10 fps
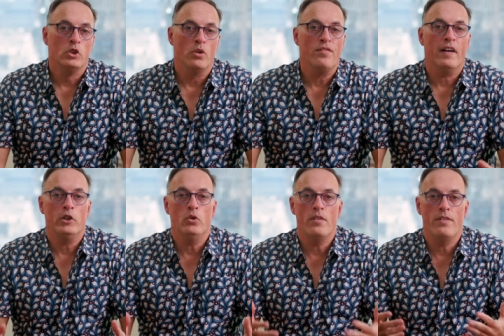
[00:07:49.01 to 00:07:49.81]
So if I I
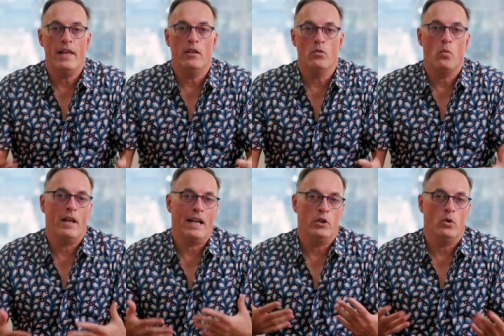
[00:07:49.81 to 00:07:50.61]
knew then
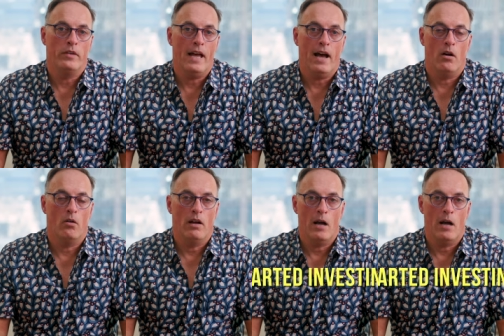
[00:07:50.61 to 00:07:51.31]
what I know now,